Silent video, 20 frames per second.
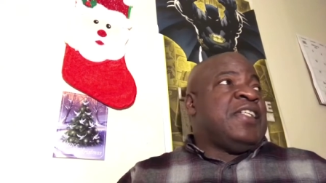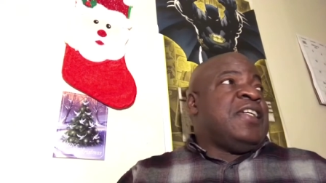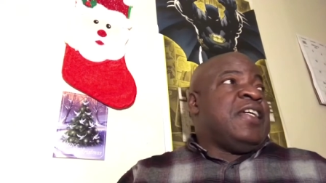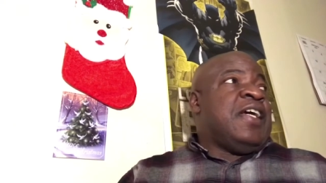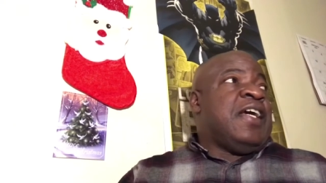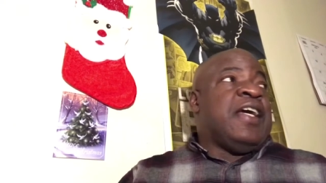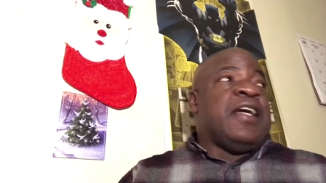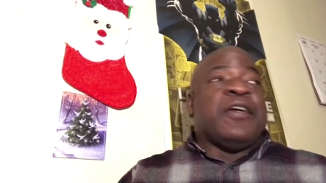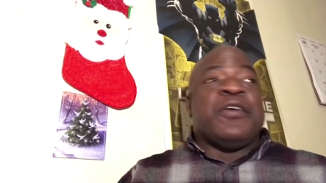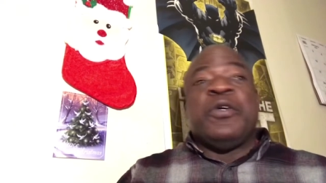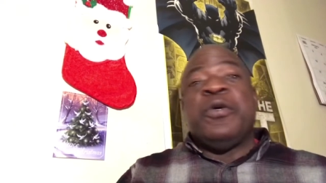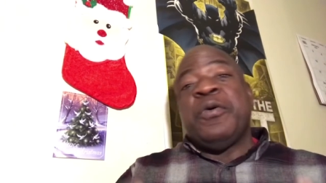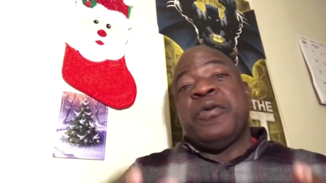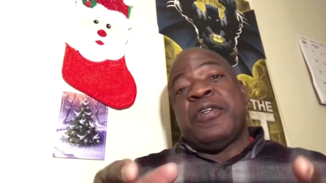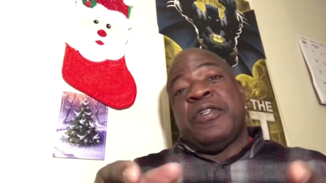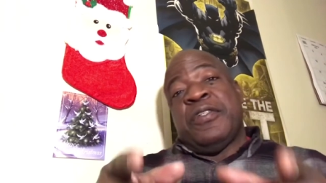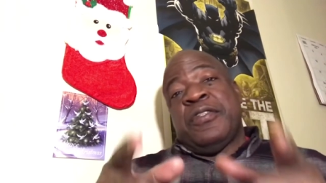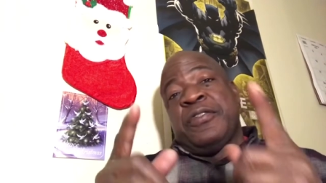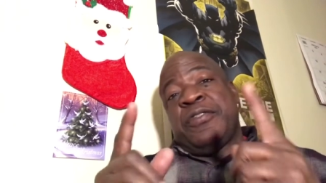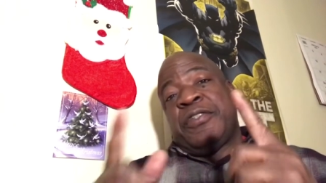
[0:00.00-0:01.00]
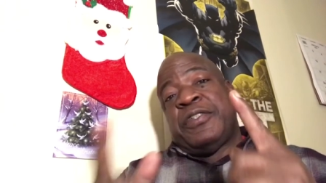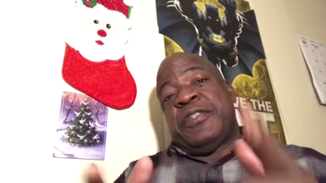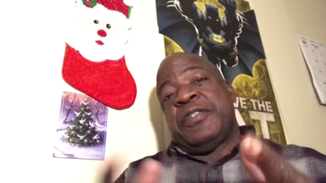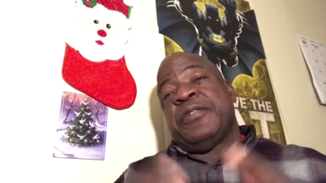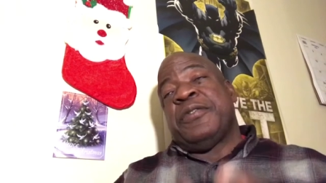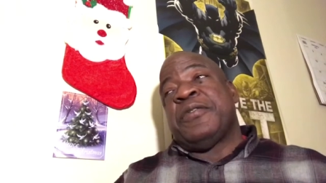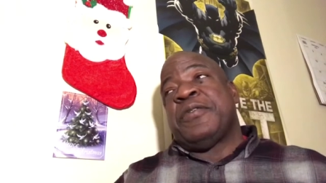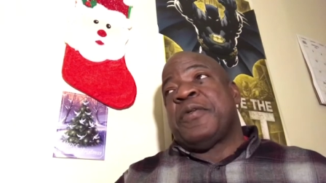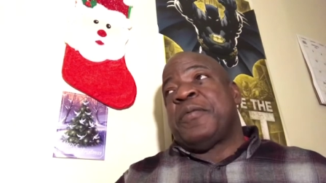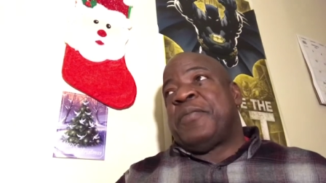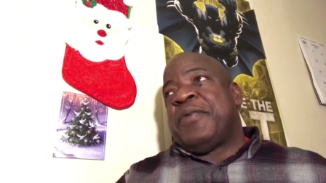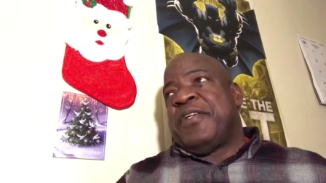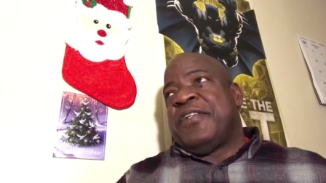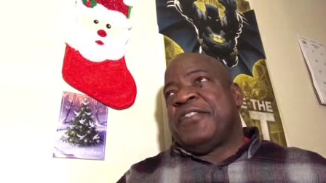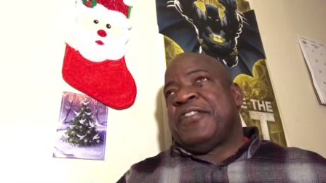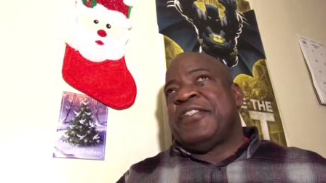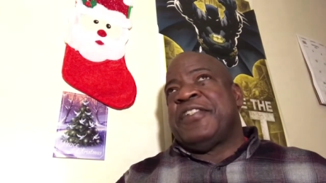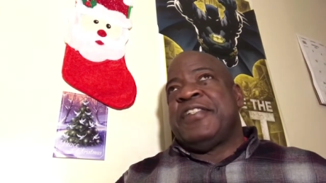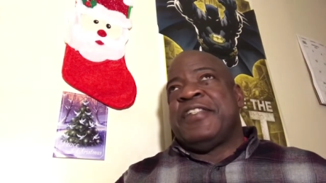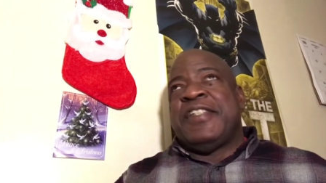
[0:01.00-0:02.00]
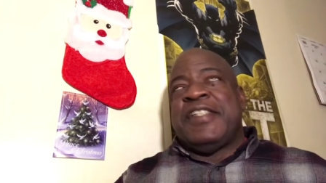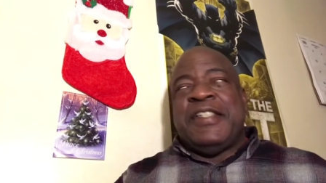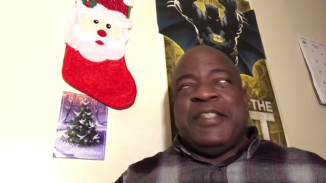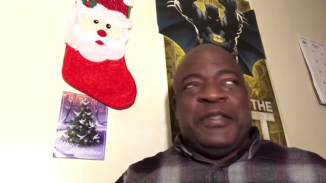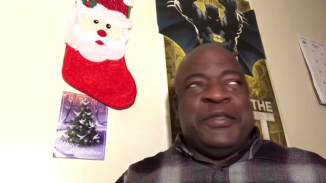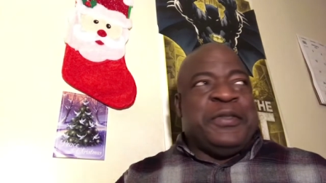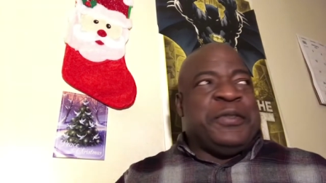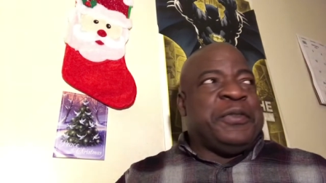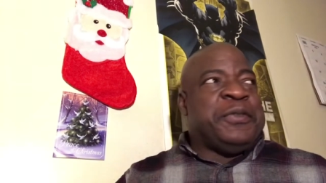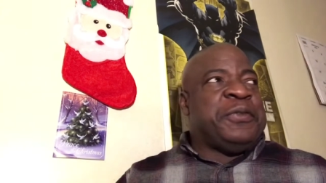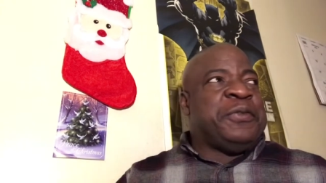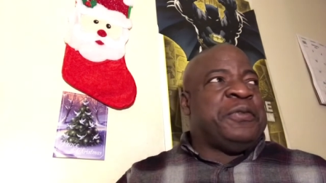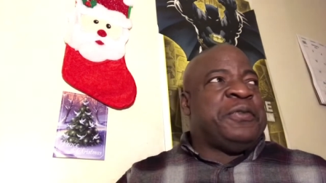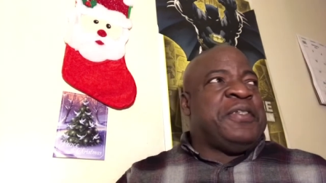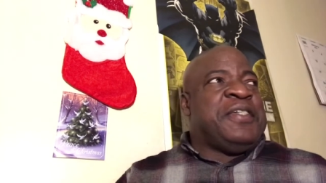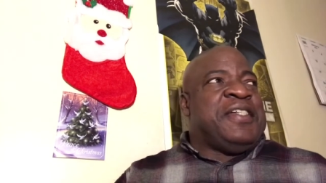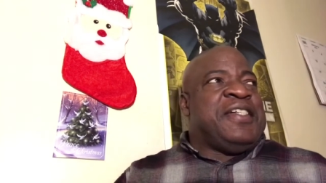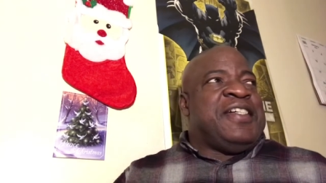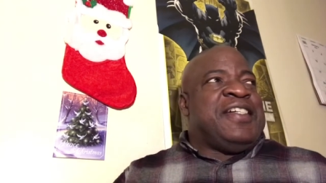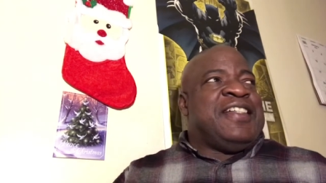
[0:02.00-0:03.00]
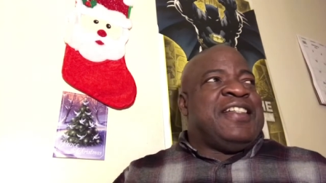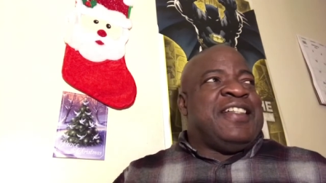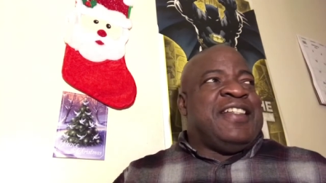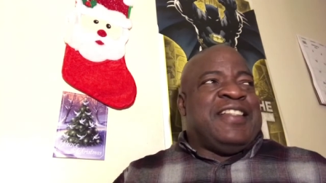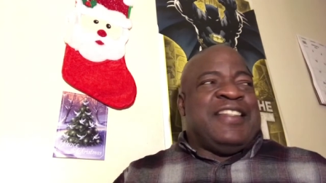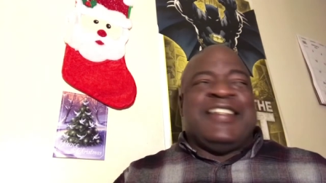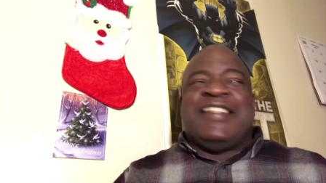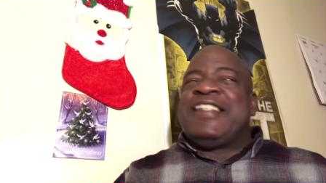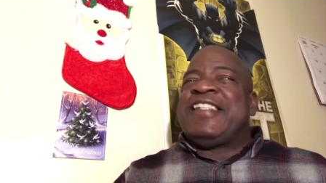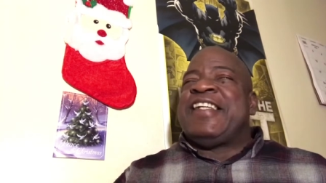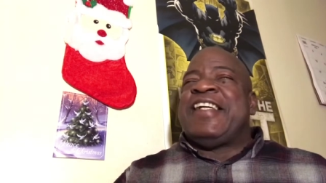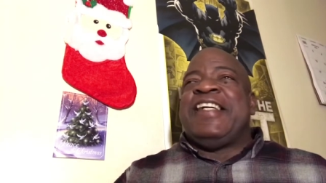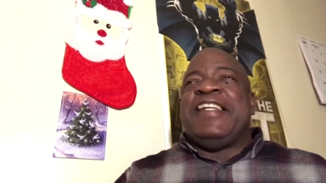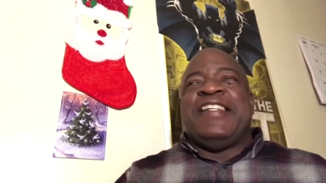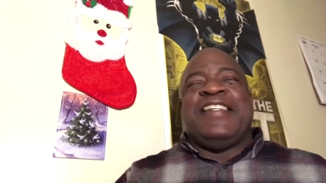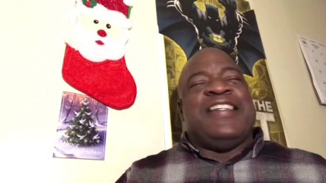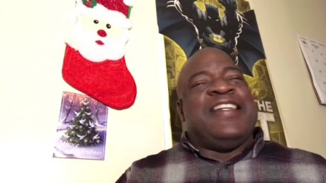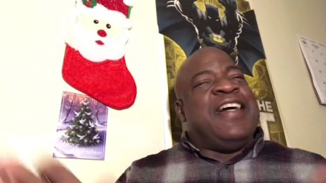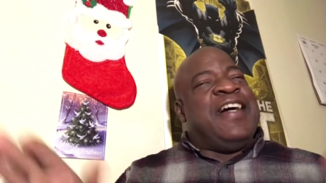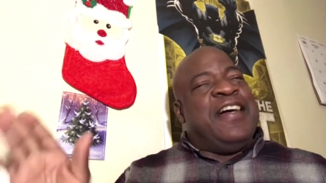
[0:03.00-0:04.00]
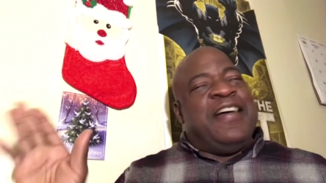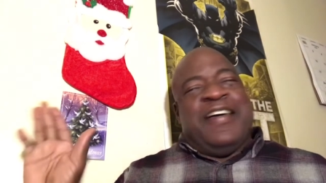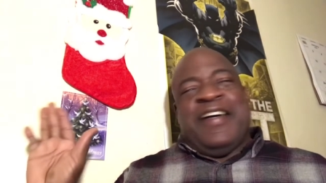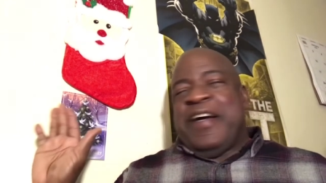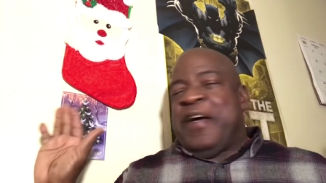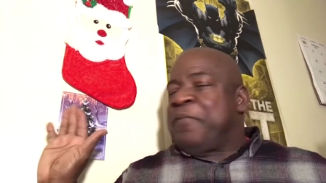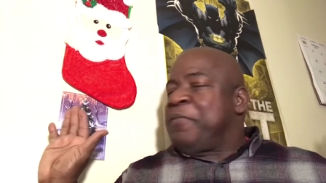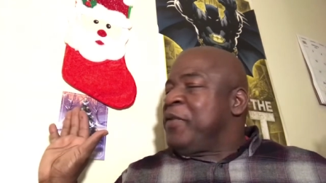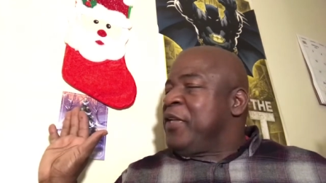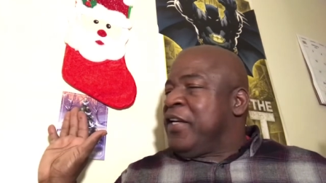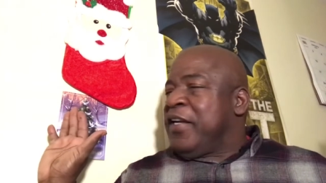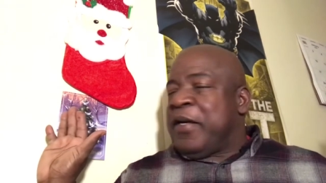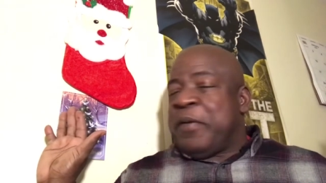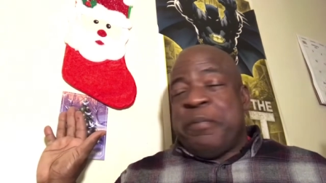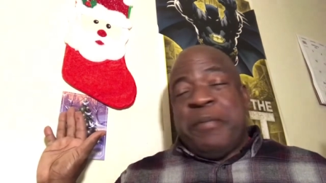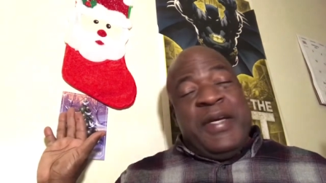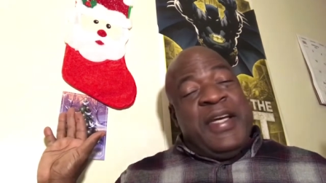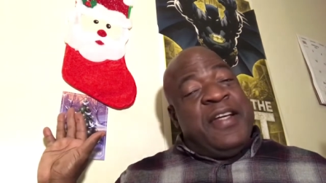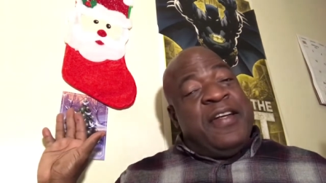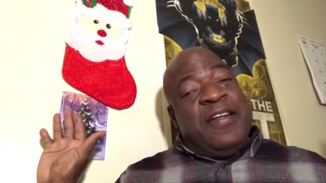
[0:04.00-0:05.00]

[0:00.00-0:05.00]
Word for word: And kudos to the person that knew, that stated, I, I'm, you know, man,